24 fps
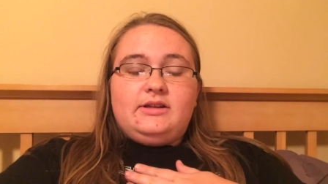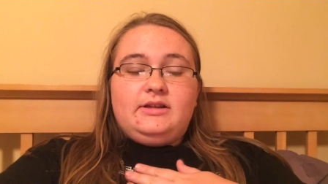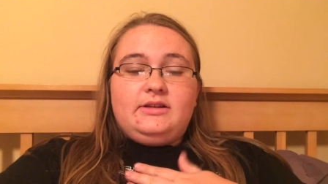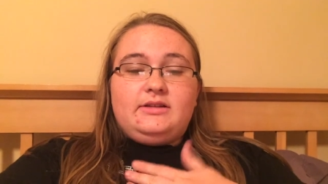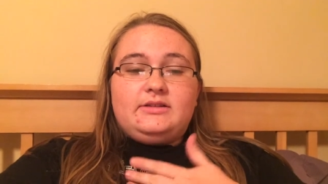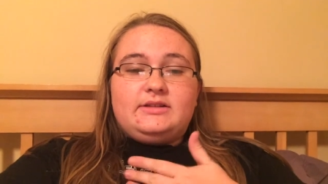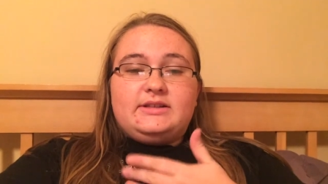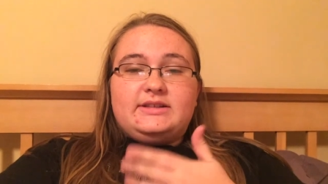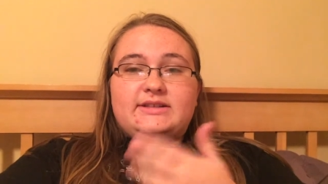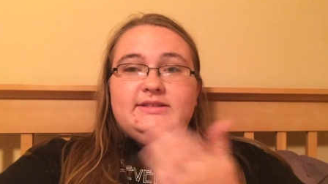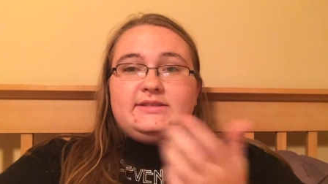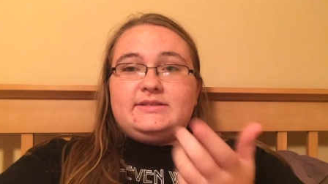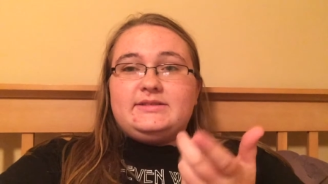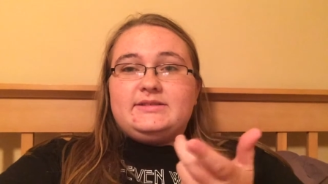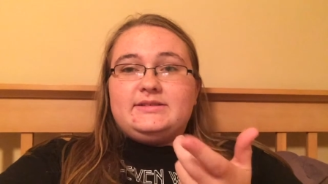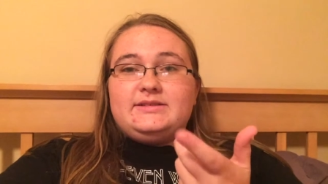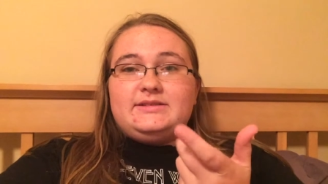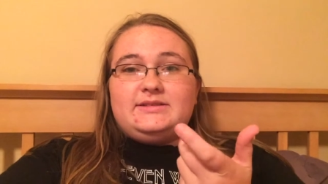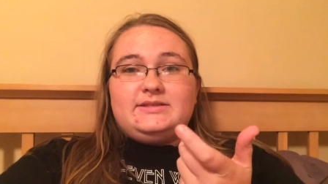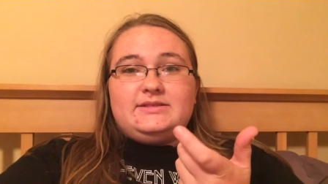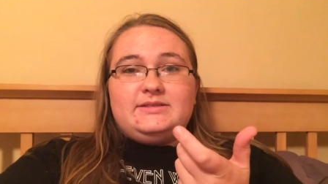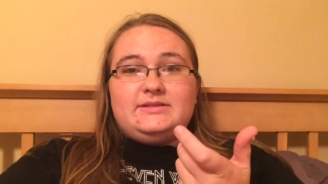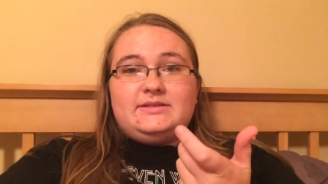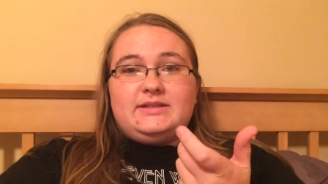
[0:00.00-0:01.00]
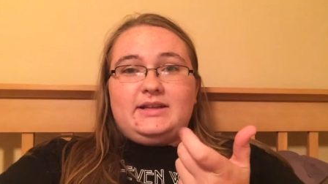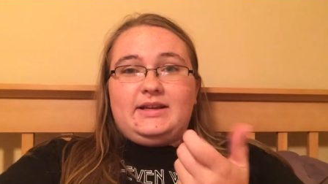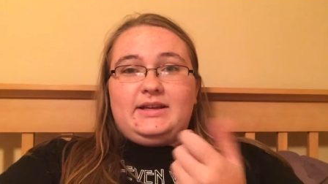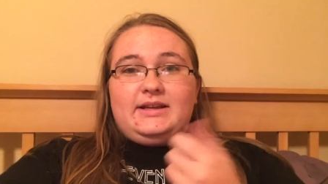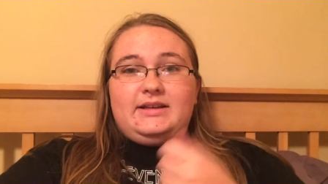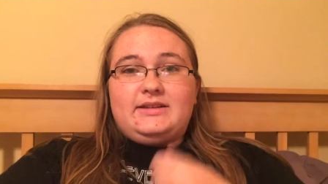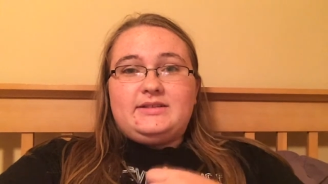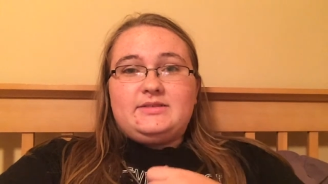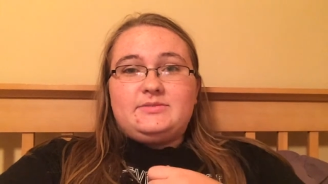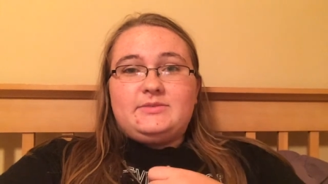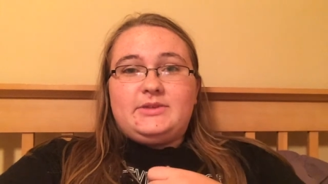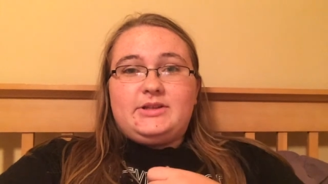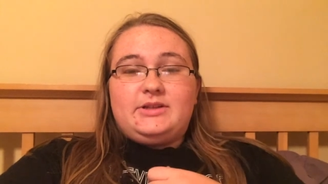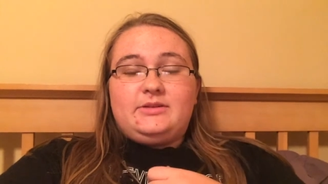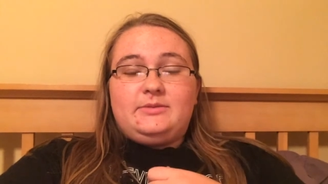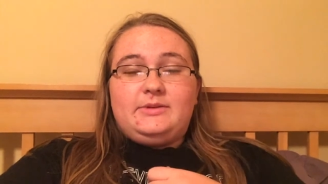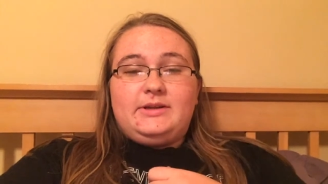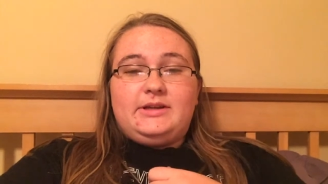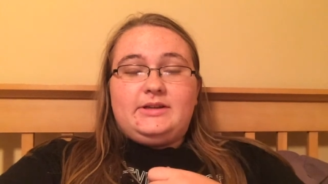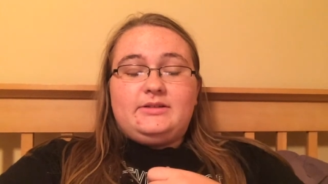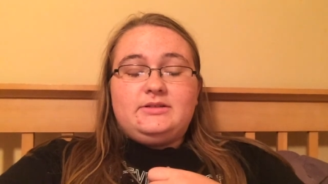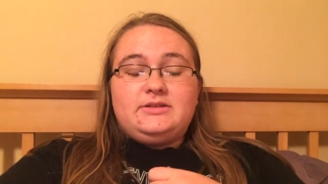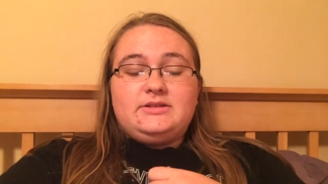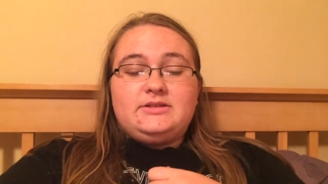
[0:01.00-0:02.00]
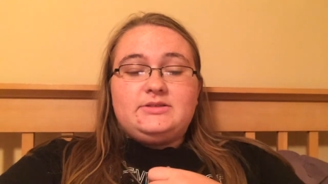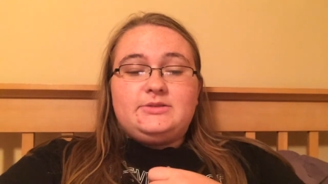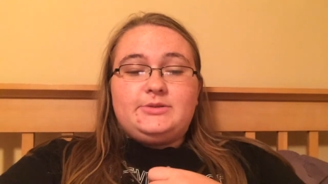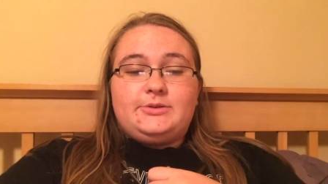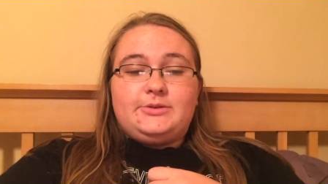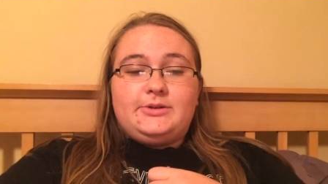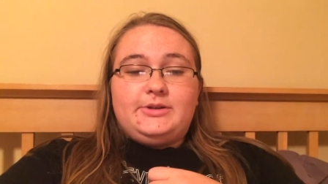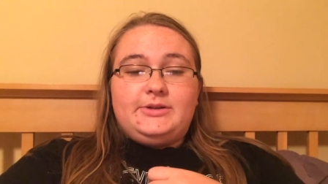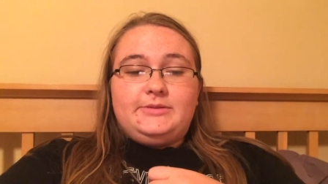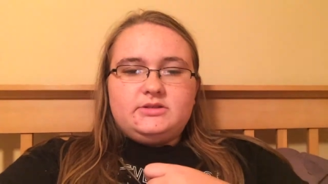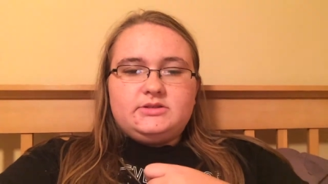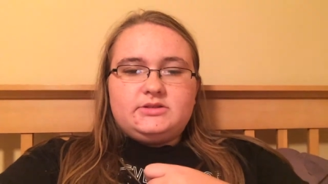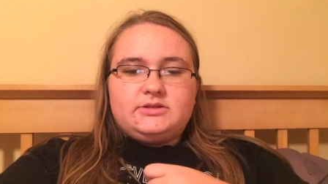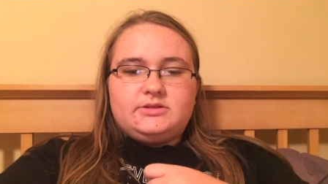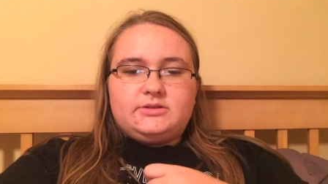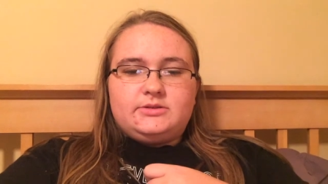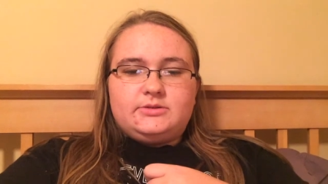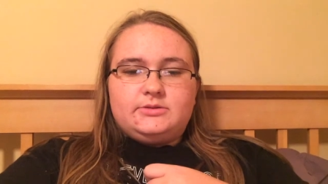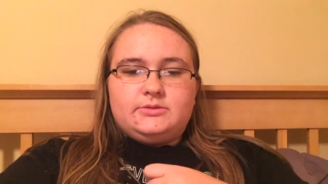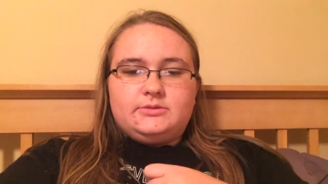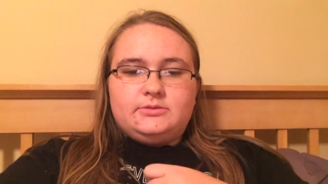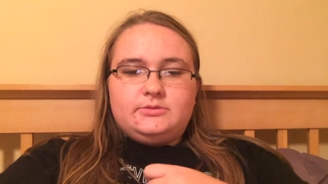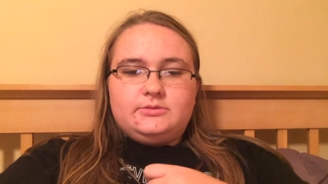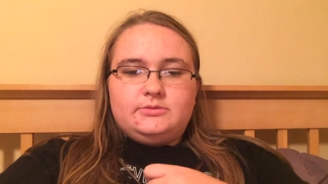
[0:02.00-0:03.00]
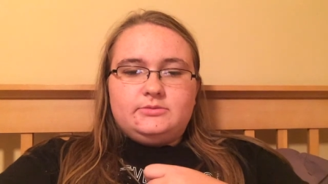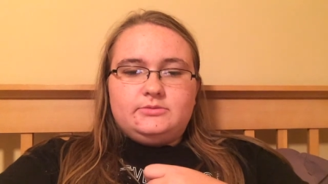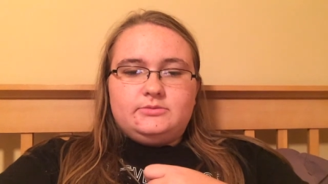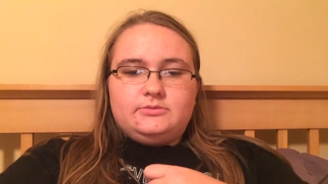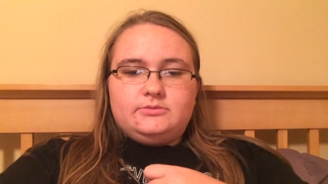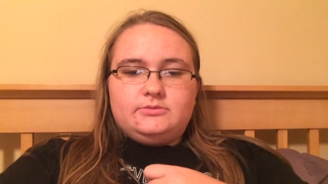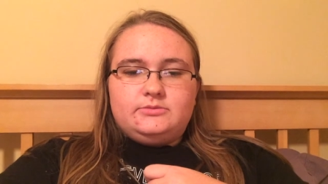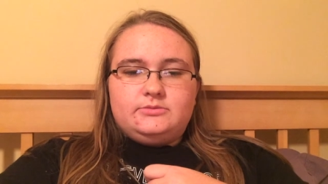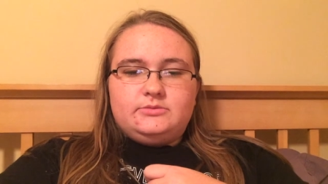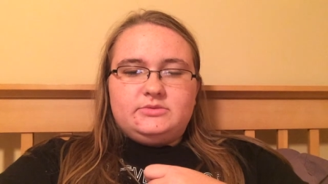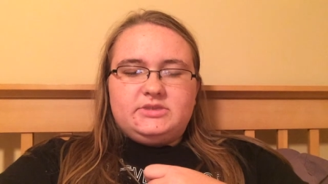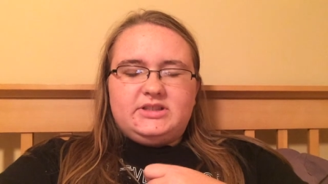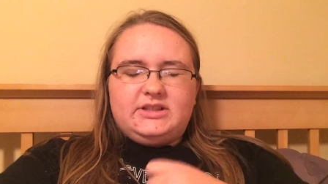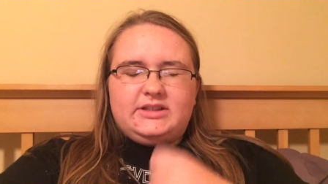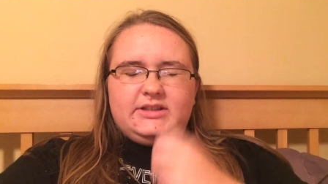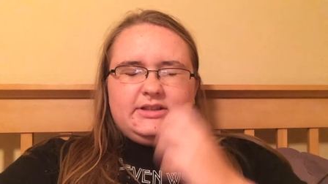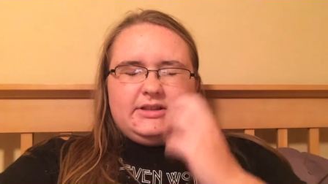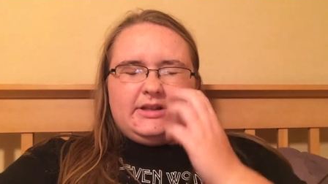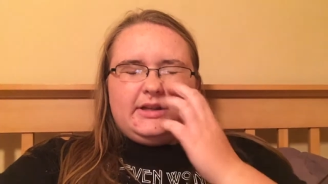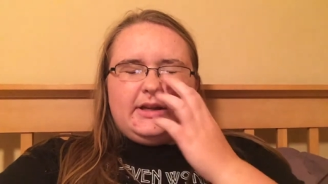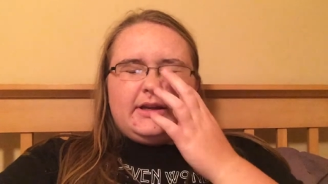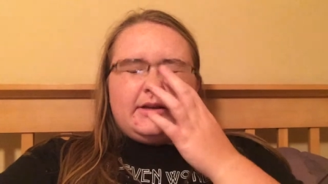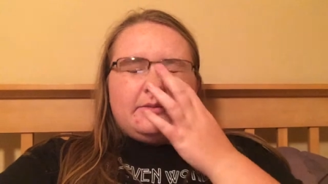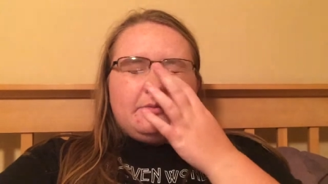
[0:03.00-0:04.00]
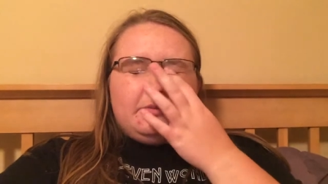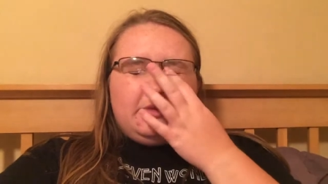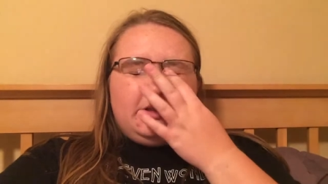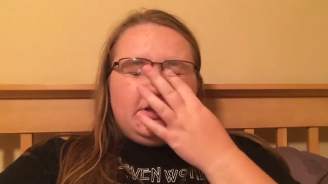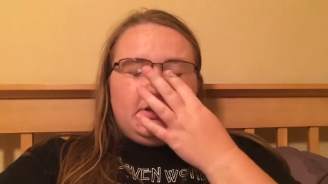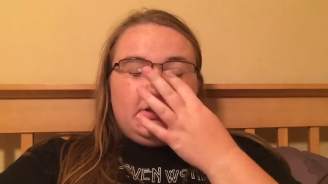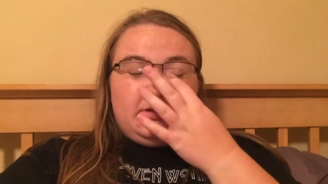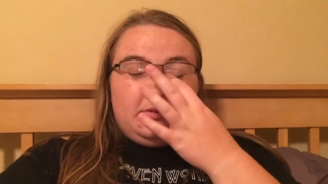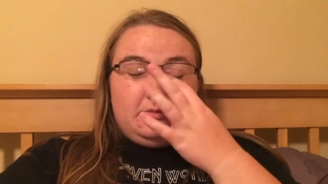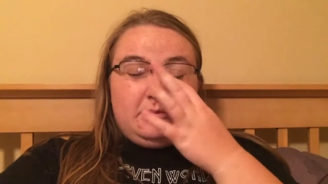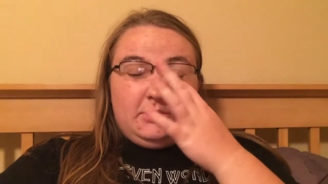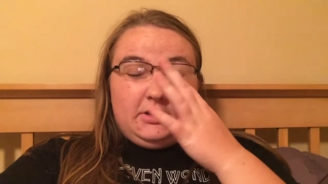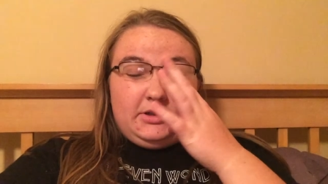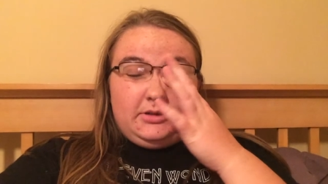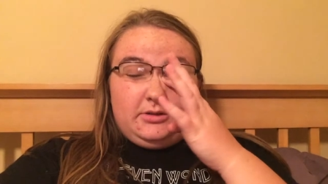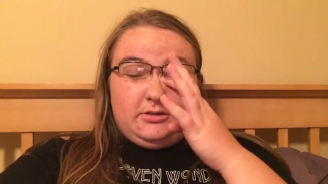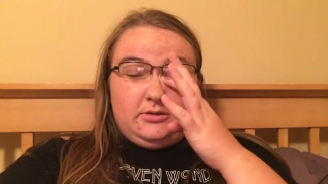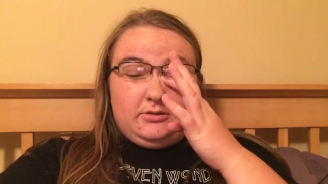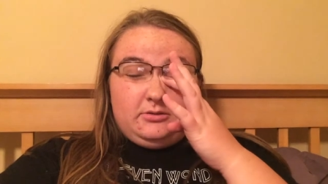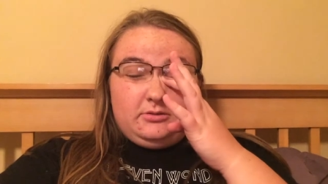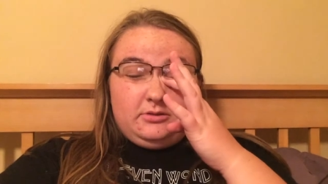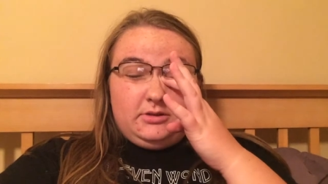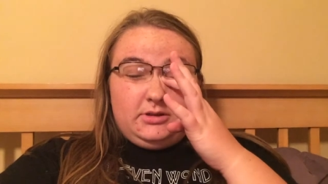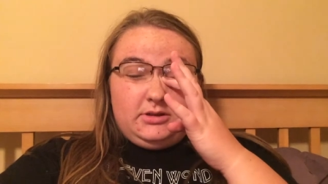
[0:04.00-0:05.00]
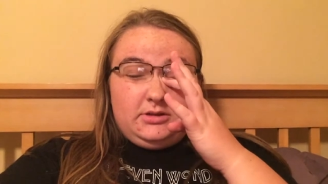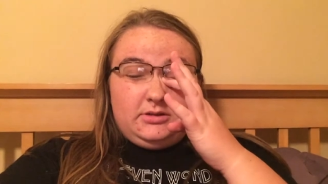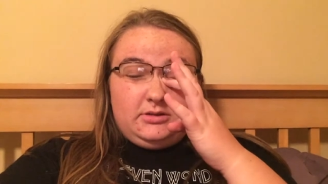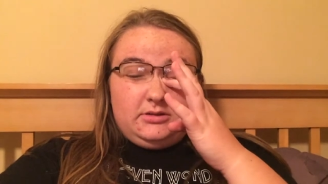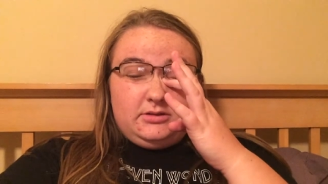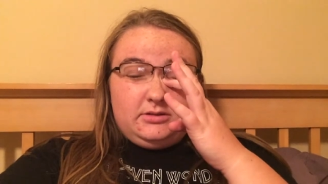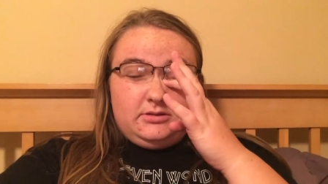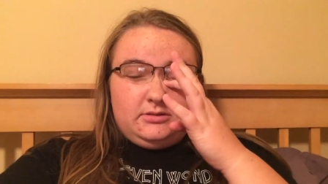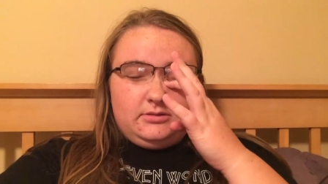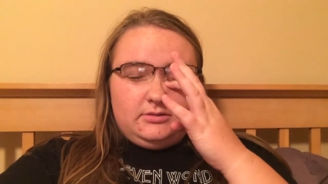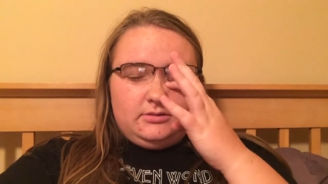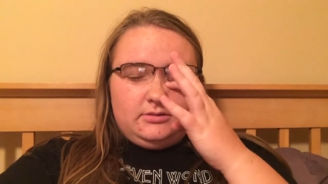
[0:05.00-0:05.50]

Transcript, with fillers: yeah, this is, I guess, my coming out story. So it happened about,